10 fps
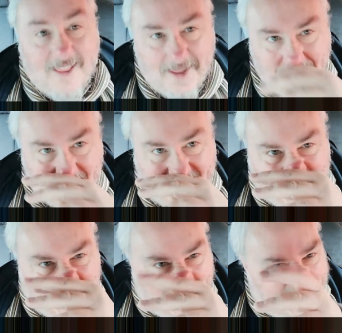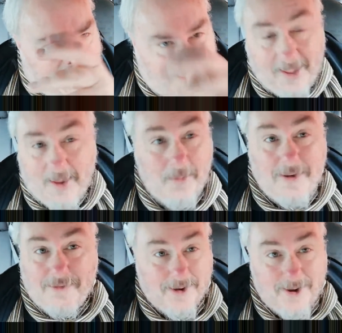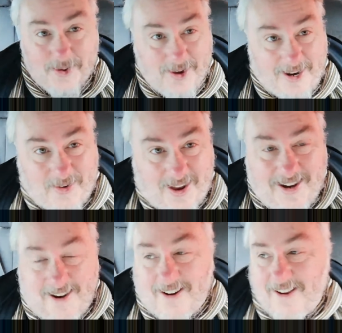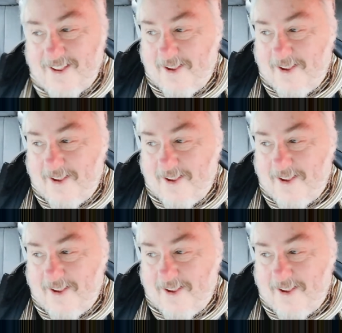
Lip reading: But we have fucking great crack here.